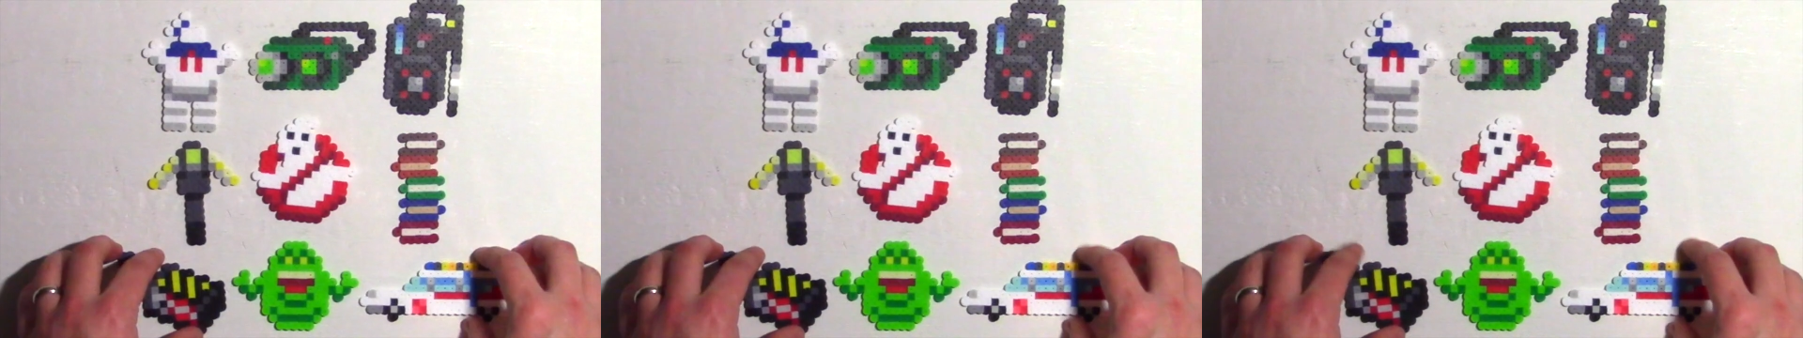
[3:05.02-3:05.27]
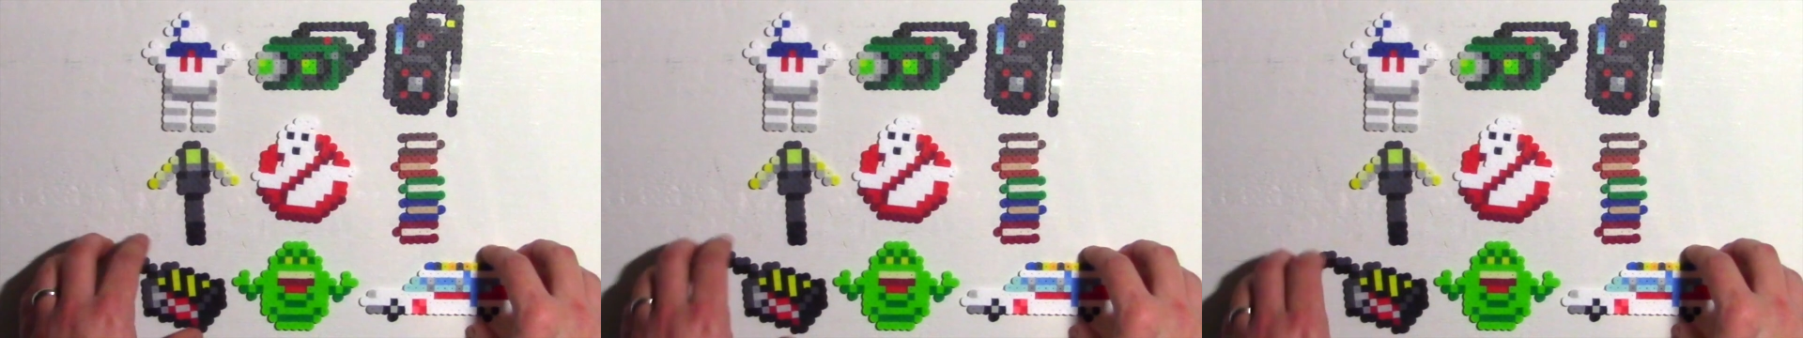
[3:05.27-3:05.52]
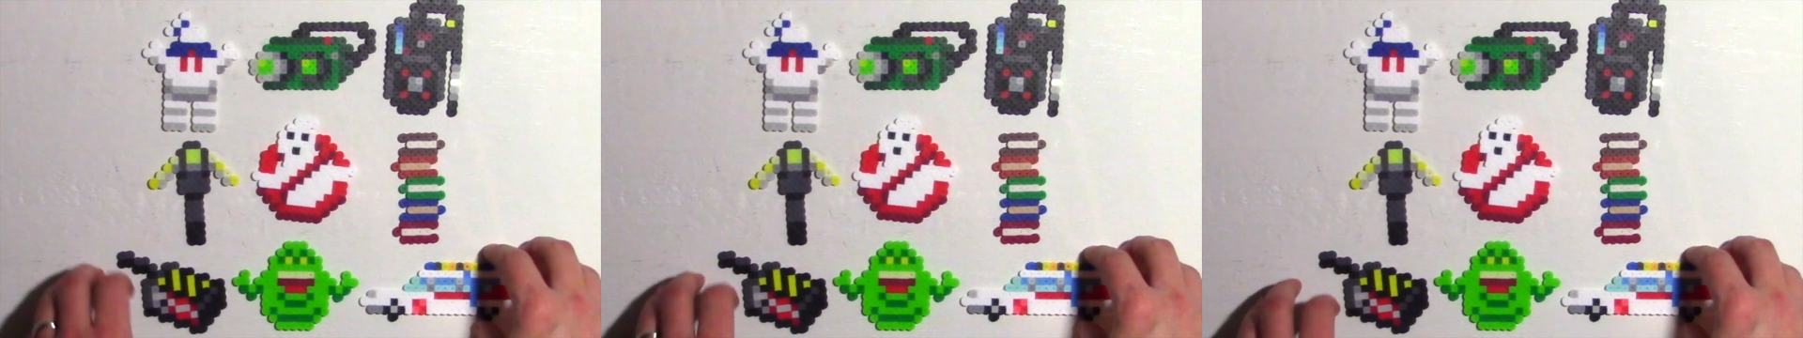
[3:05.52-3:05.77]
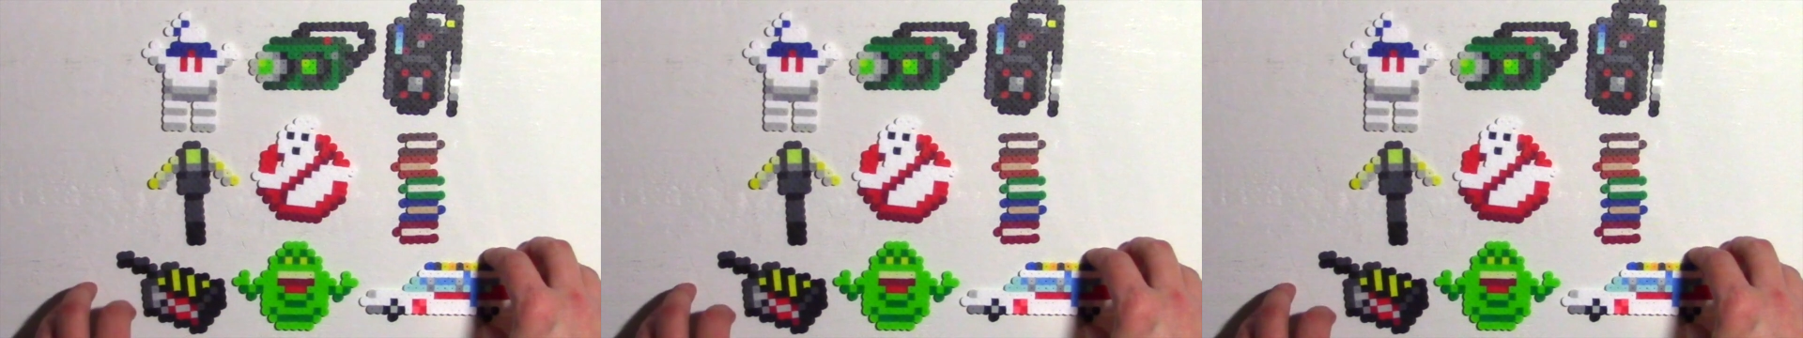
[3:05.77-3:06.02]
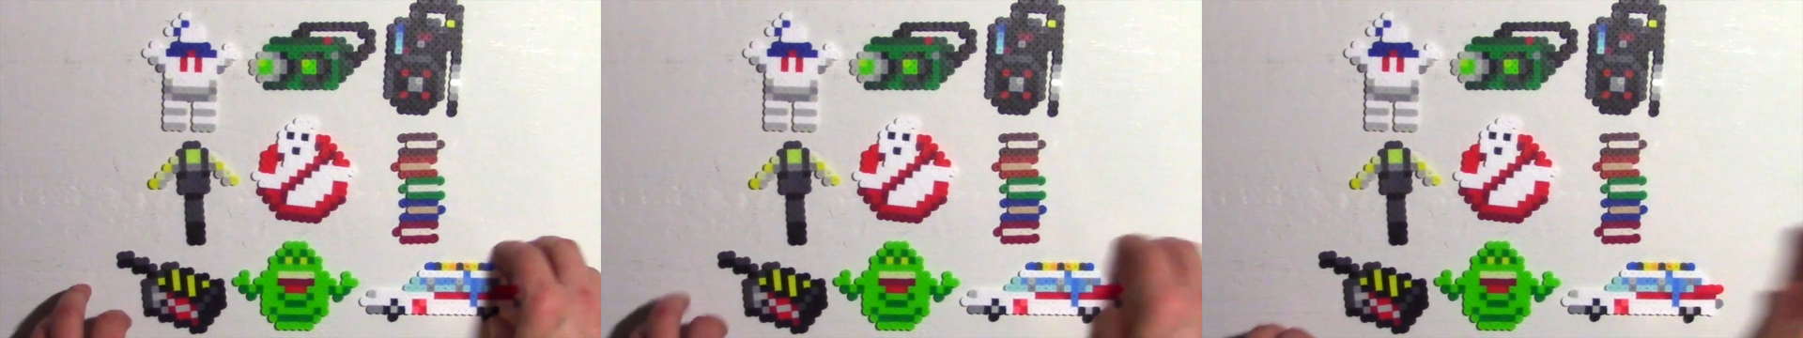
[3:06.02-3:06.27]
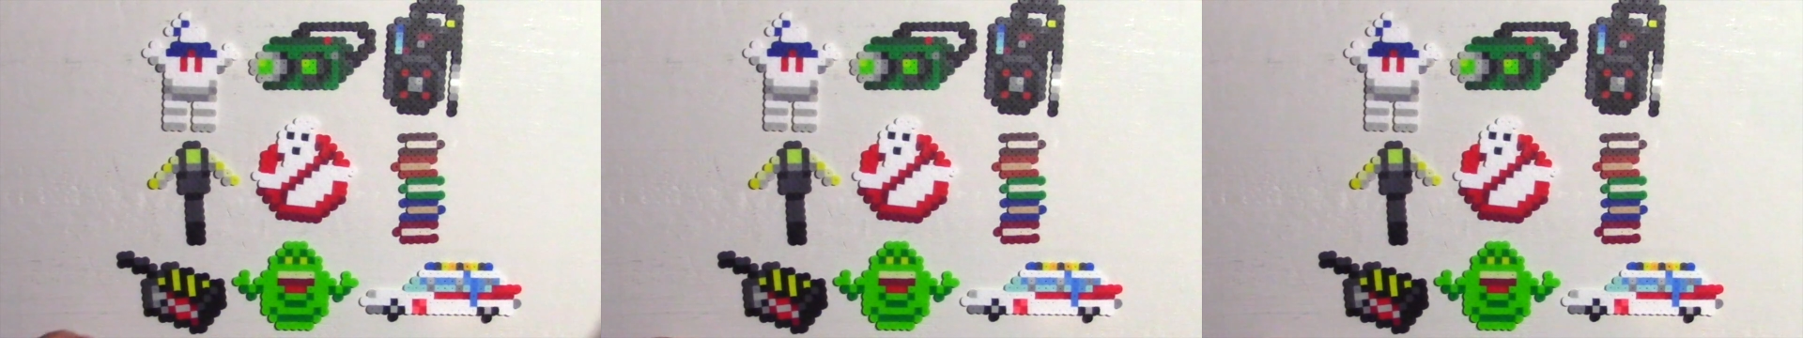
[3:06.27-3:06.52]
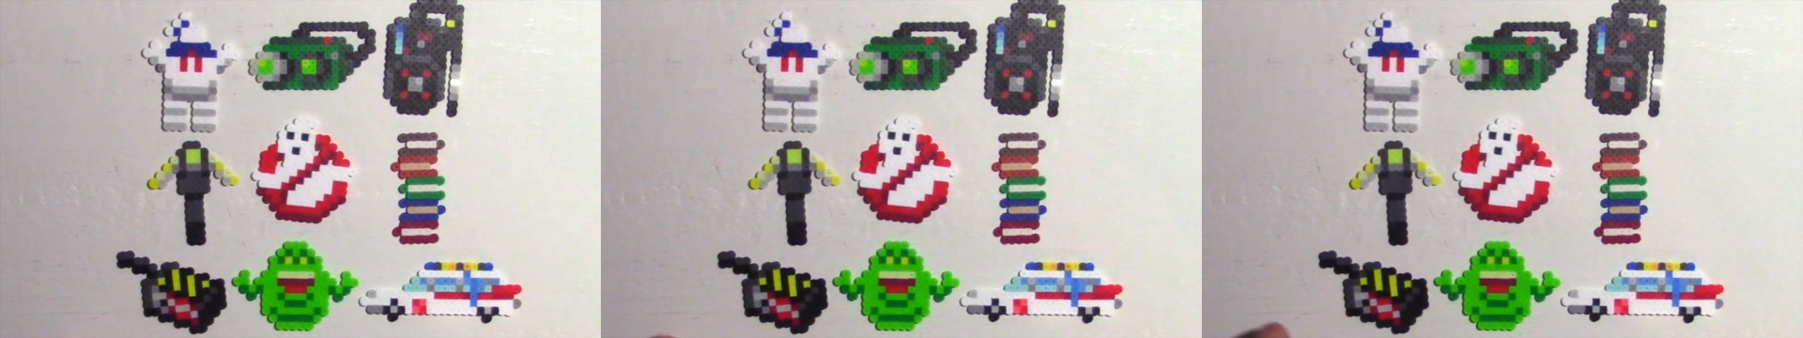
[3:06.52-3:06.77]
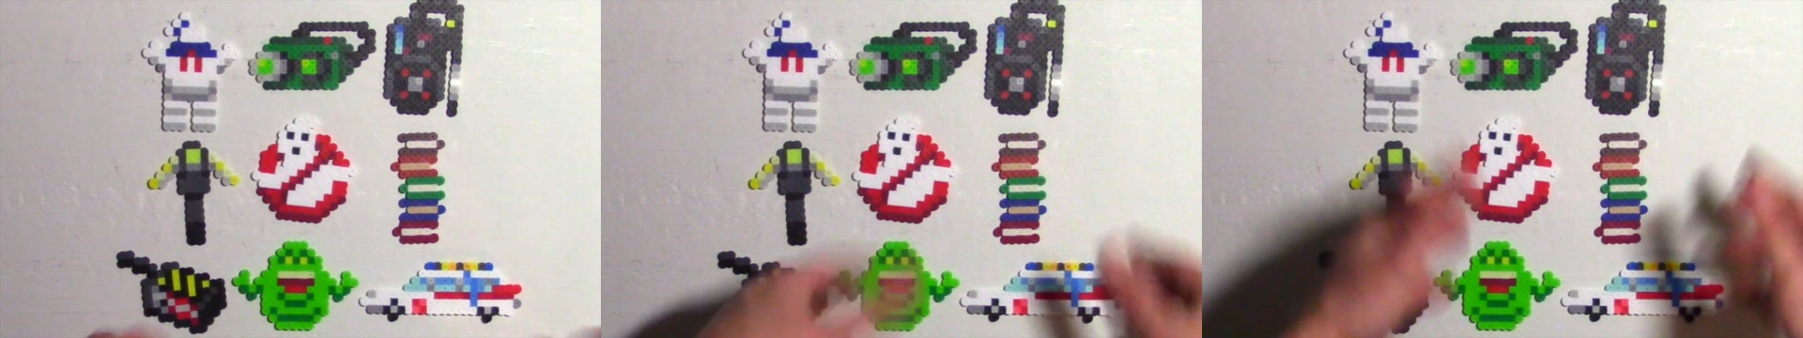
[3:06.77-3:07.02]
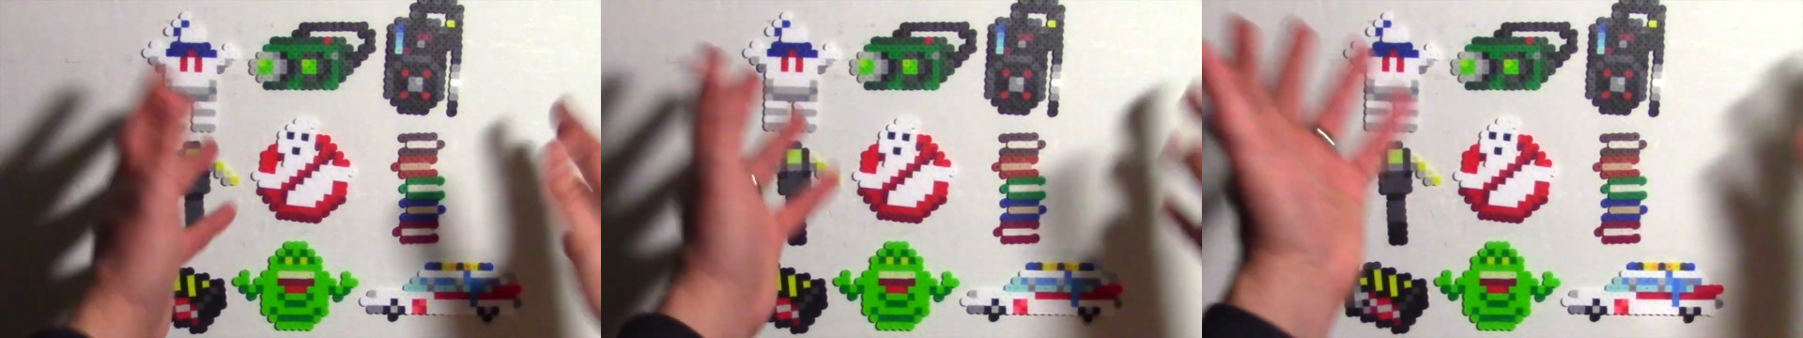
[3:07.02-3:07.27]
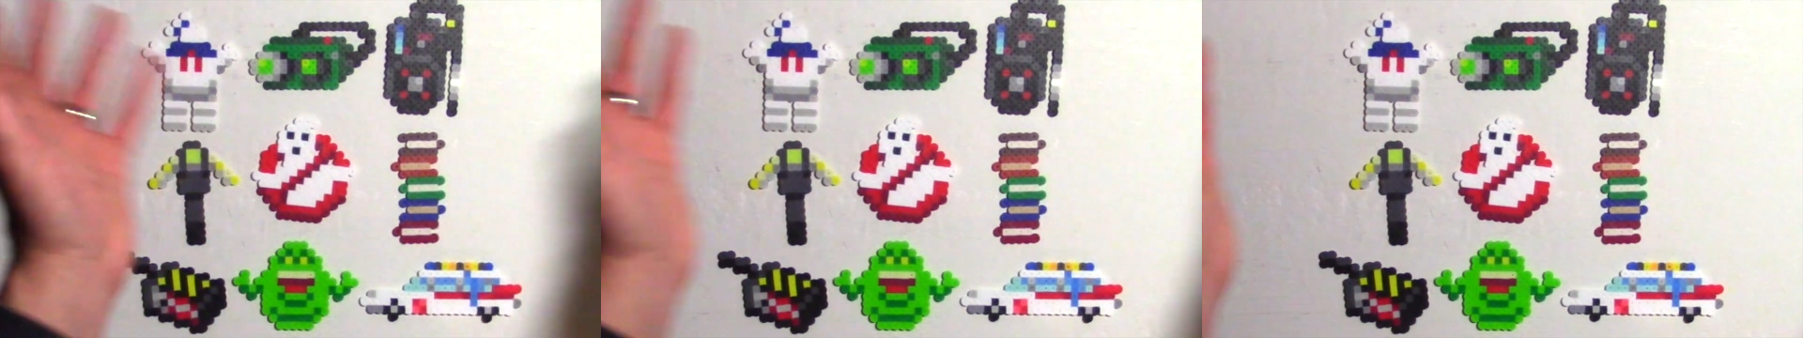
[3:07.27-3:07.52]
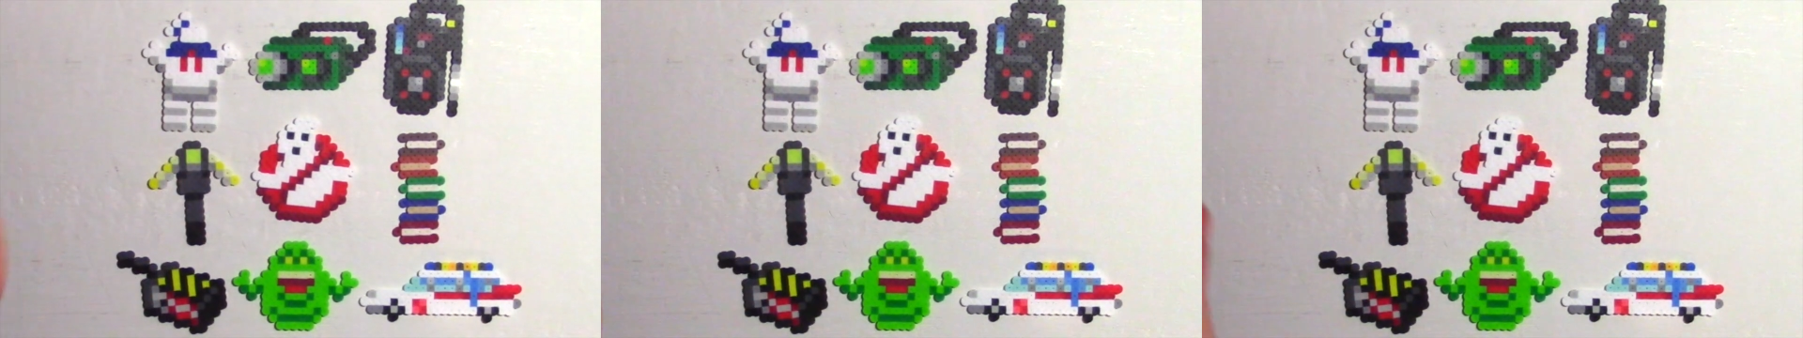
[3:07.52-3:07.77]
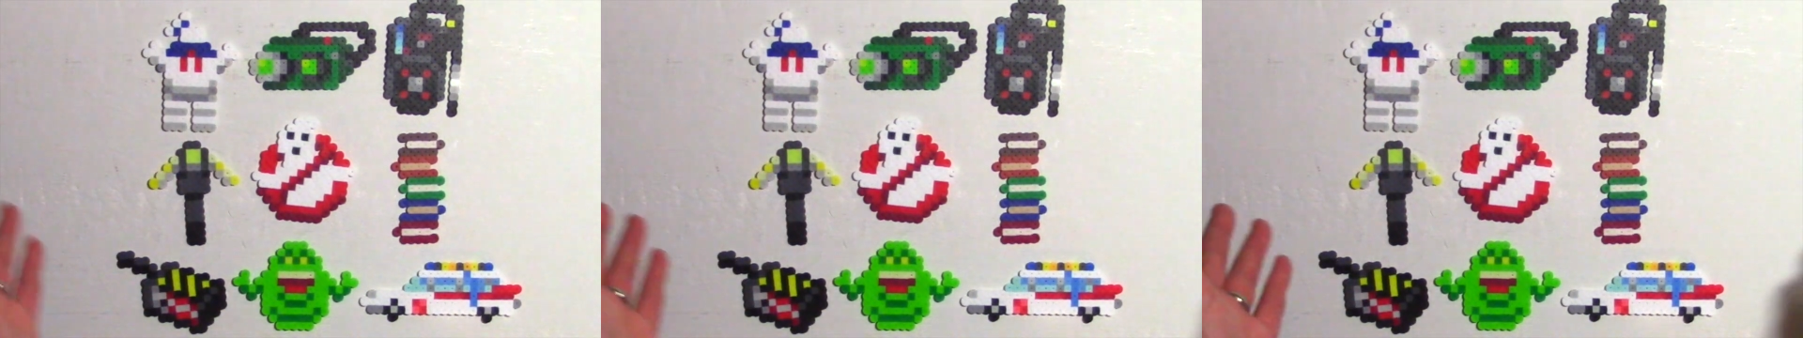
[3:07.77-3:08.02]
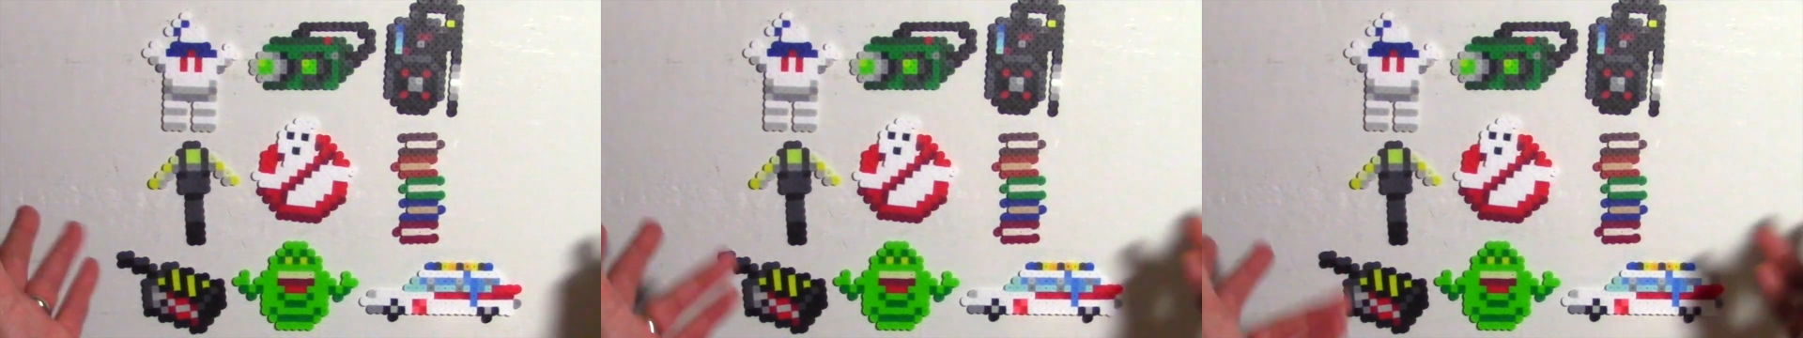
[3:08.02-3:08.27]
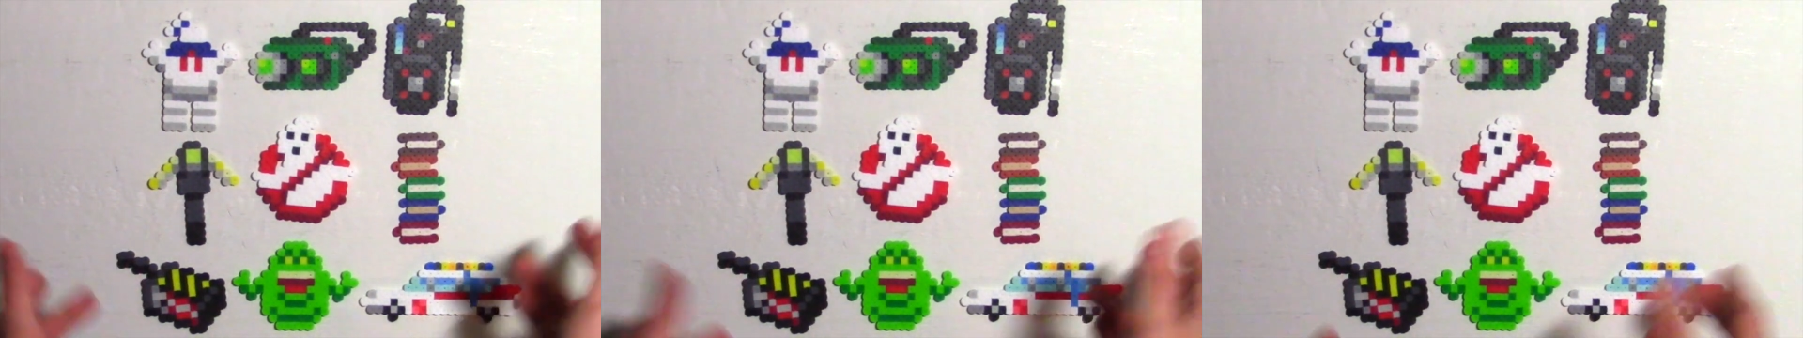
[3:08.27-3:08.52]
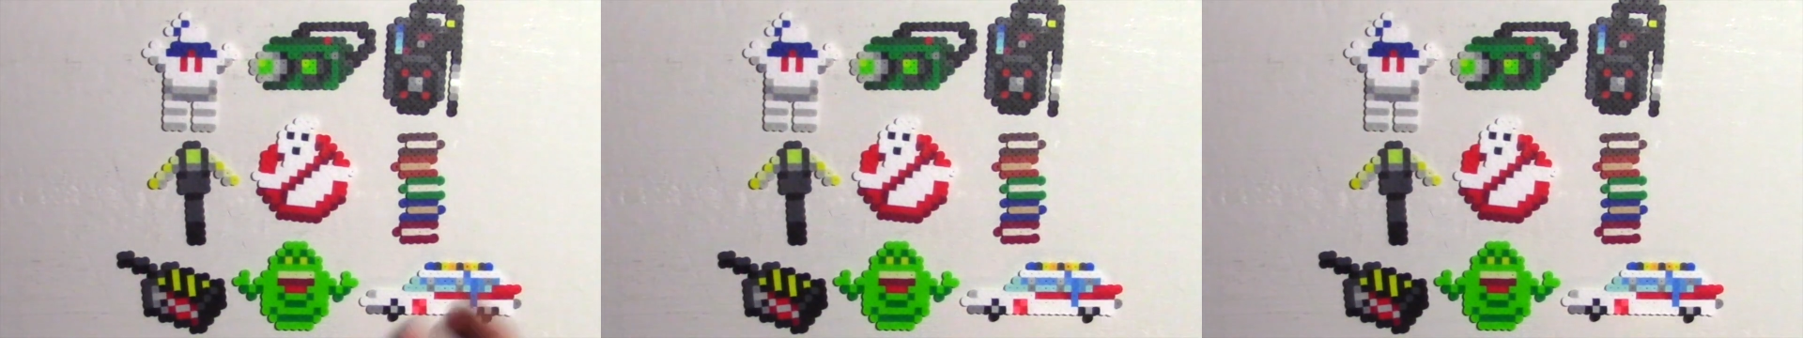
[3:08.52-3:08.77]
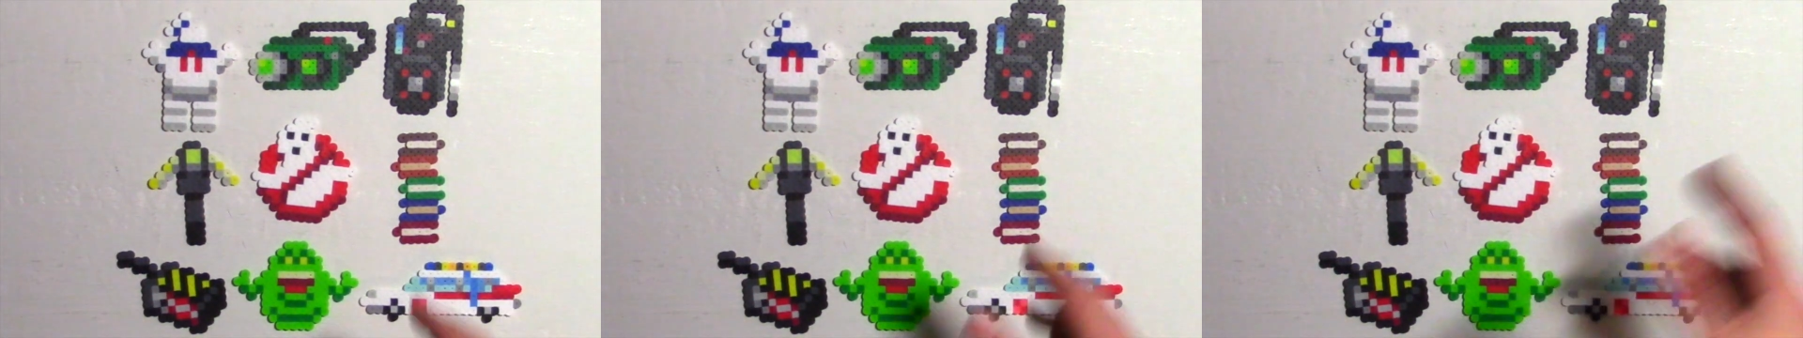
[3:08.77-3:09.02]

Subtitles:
Nobody's mouth can be seen.